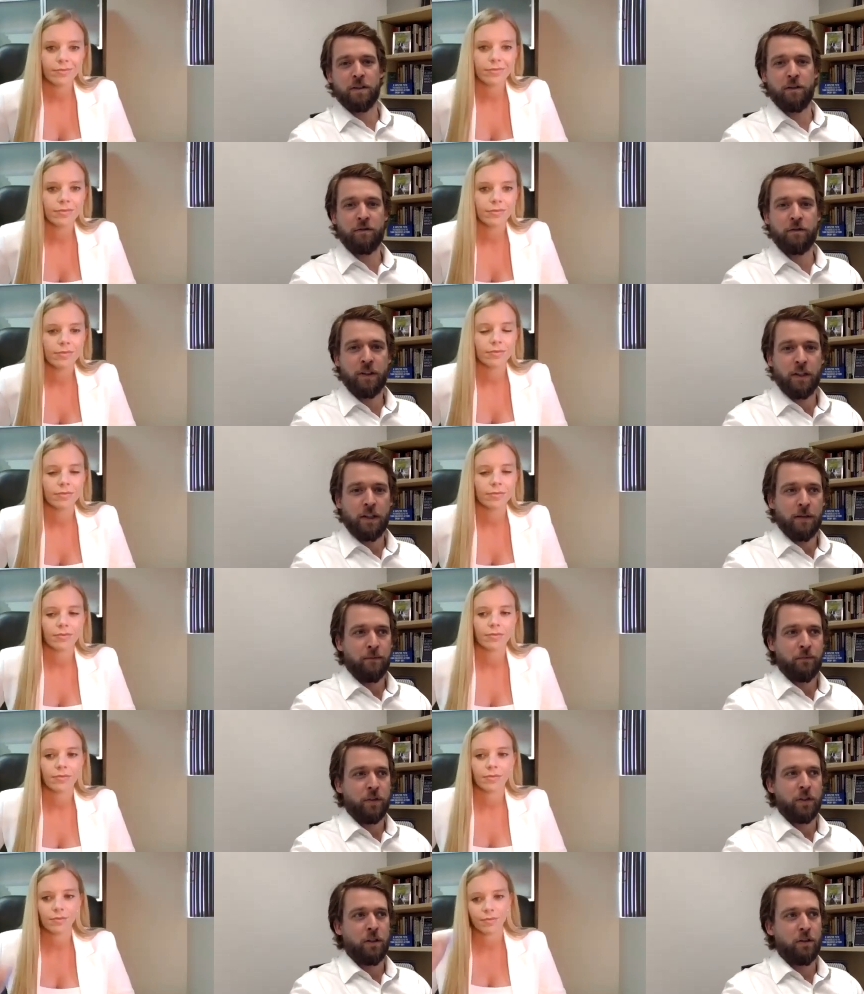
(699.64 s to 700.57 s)
Speaker 1: of,
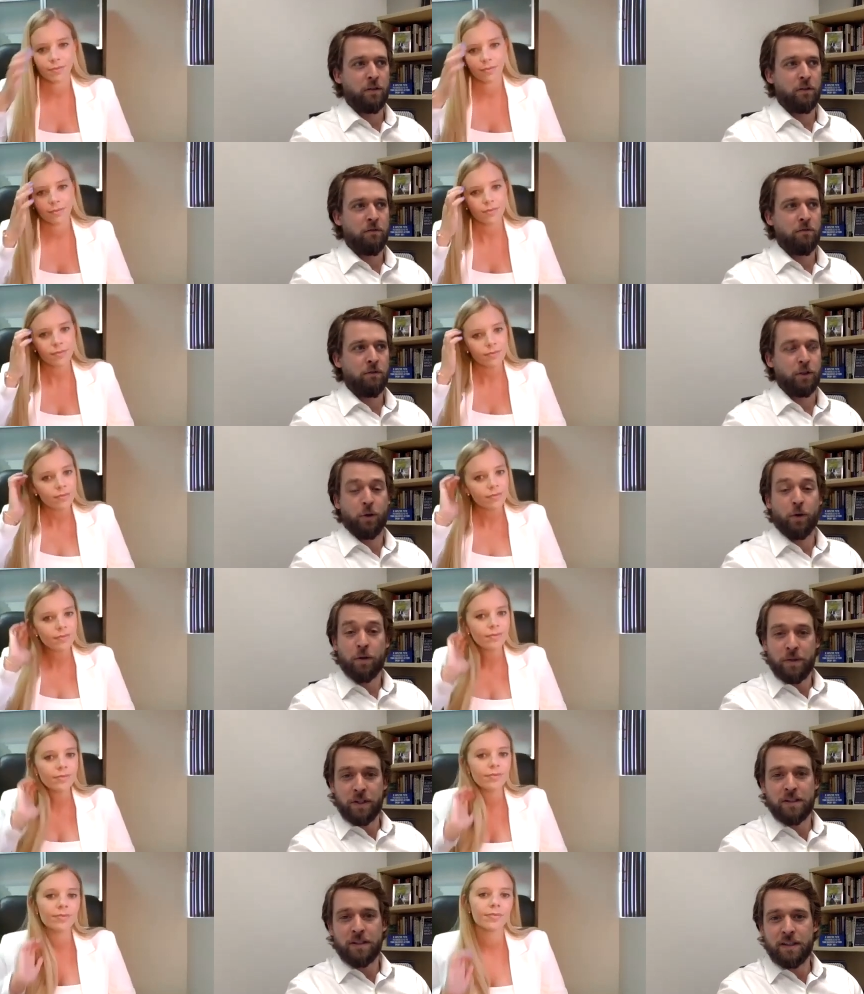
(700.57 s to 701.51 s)
you know, your
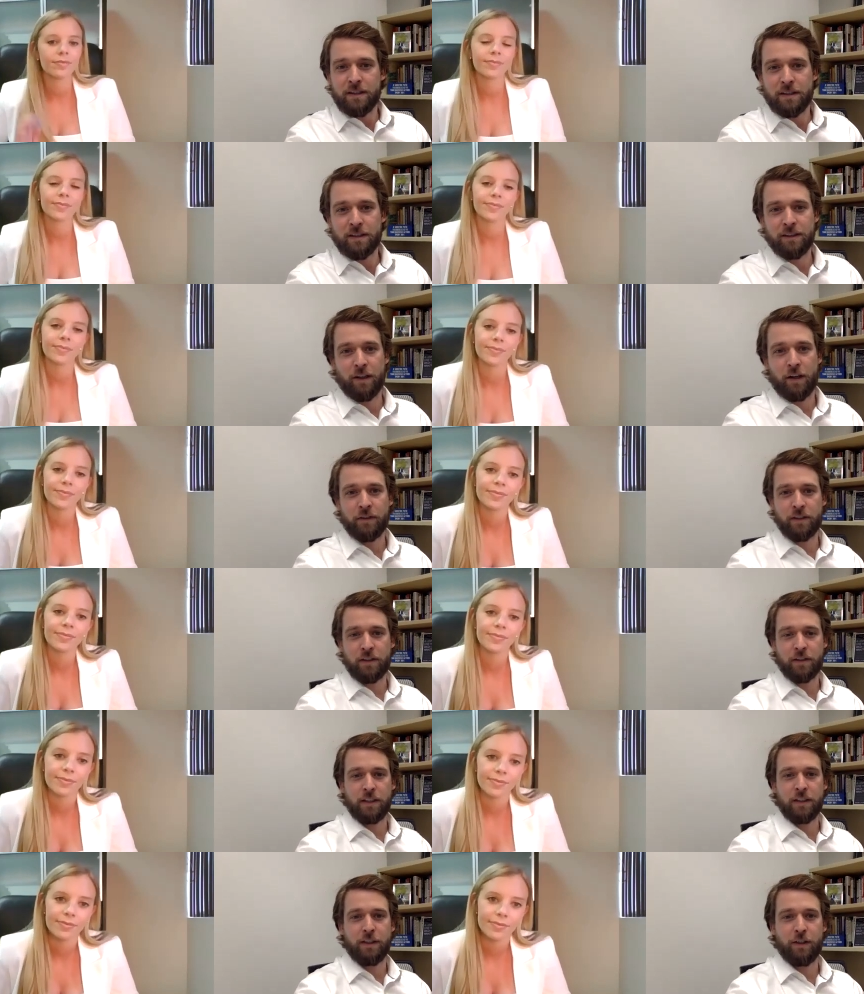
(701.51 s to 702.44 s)
business, because
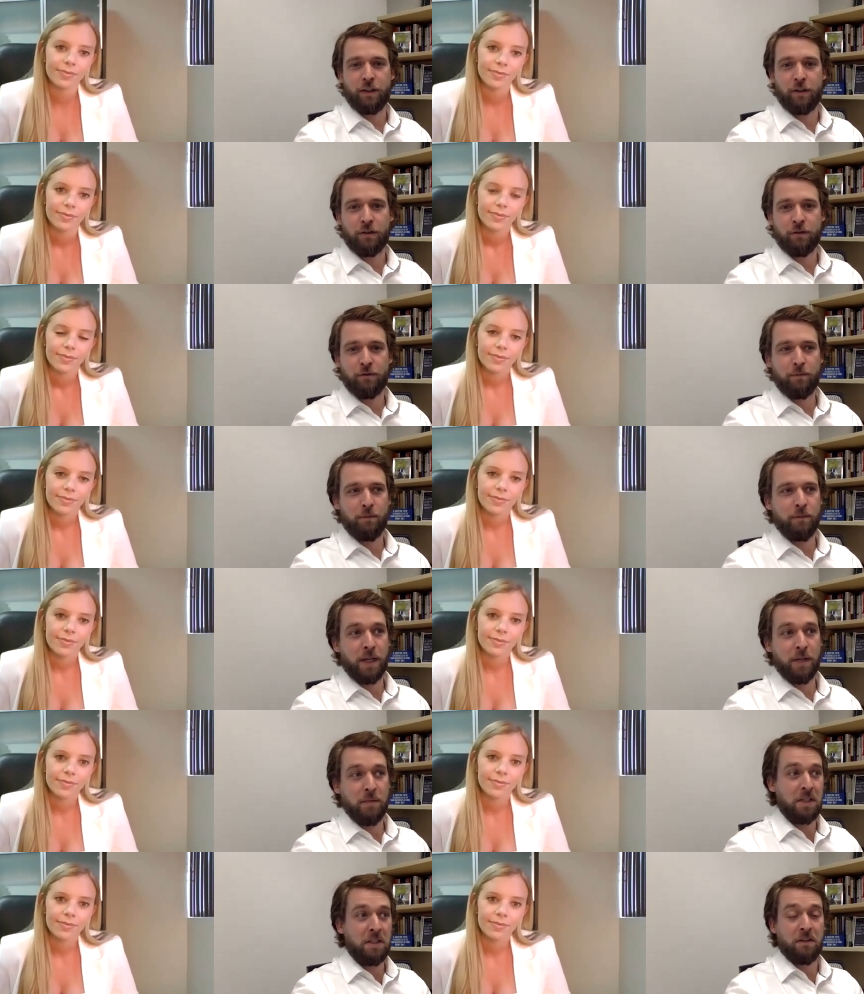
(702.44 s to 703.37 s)
obviously, you know,
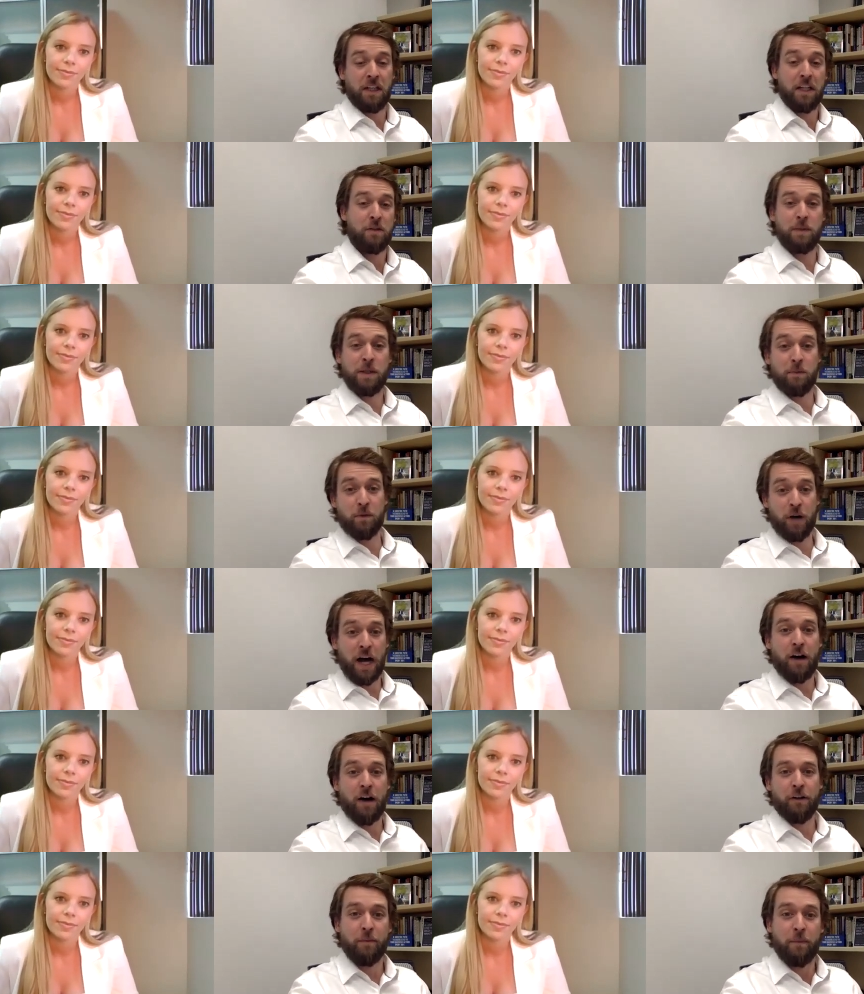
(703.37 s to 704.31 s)
maybe less people
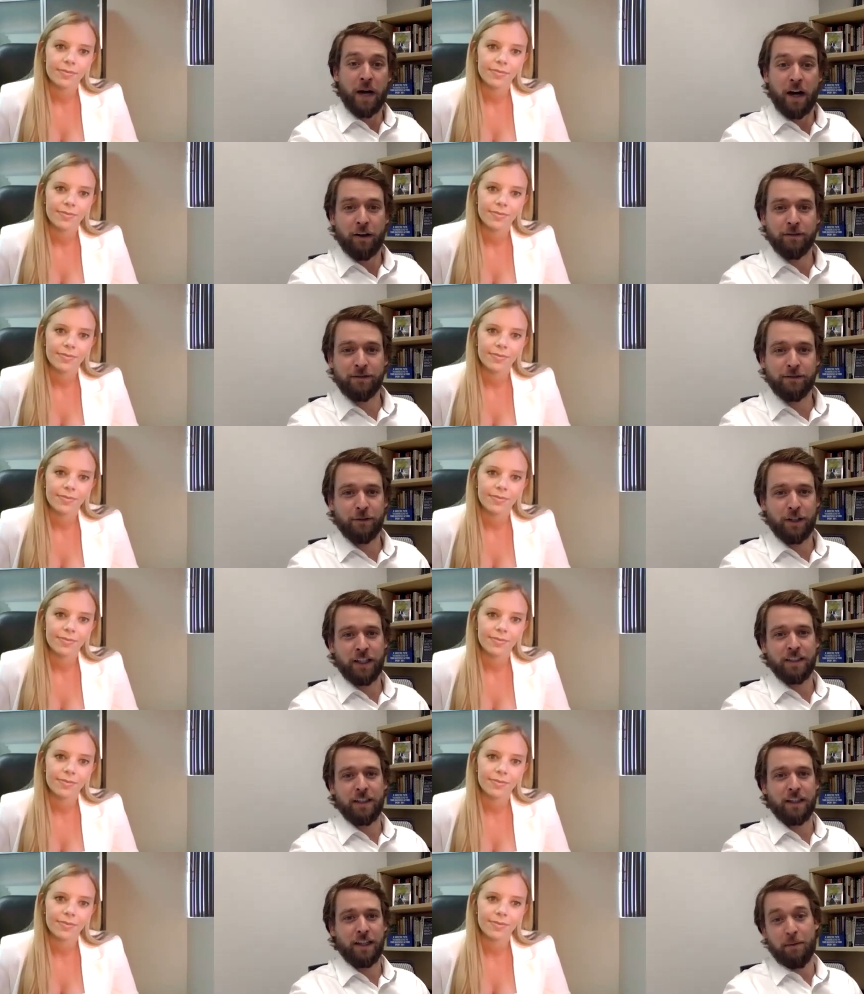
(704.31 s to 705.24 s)
out and about,
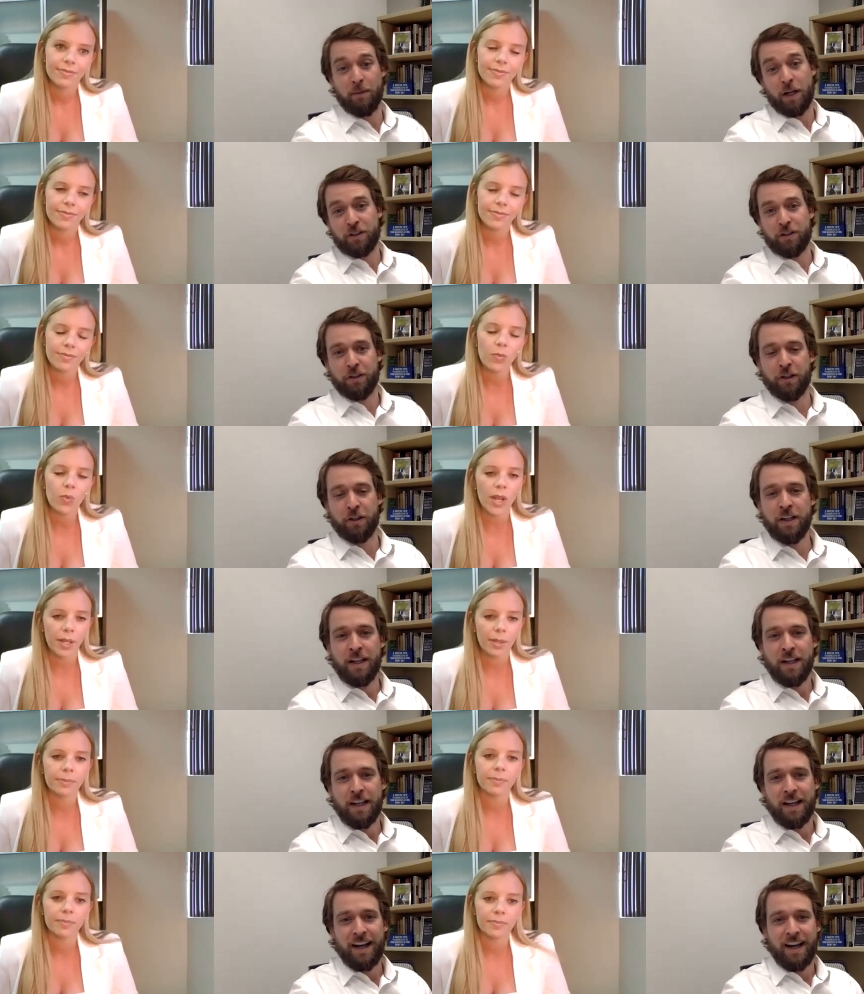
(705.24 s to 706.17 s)
right? I'm not sure.
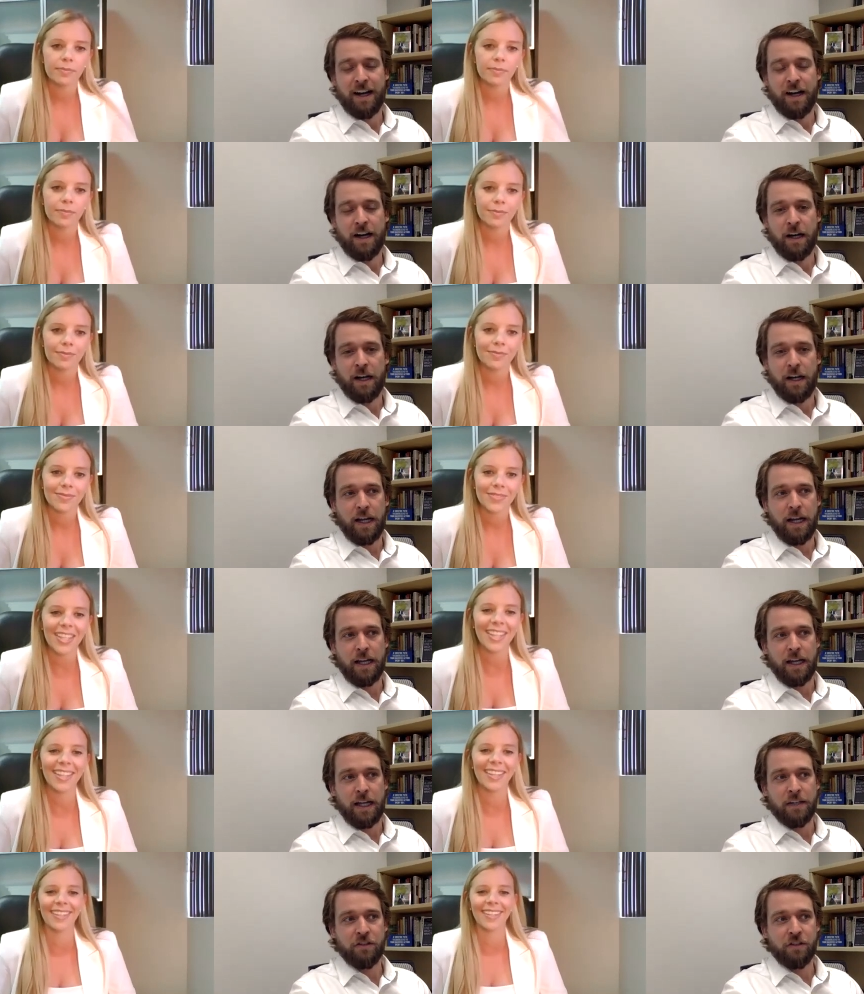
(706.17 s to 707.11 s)
Uh,
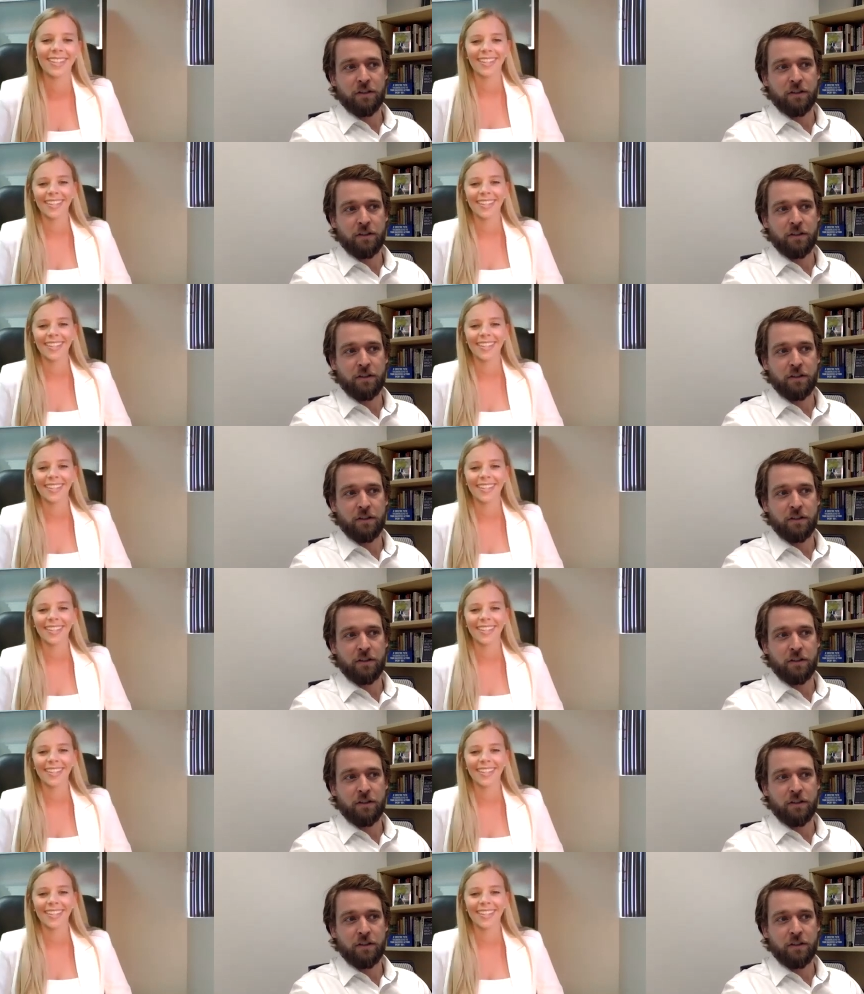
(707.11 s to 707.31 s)
and just,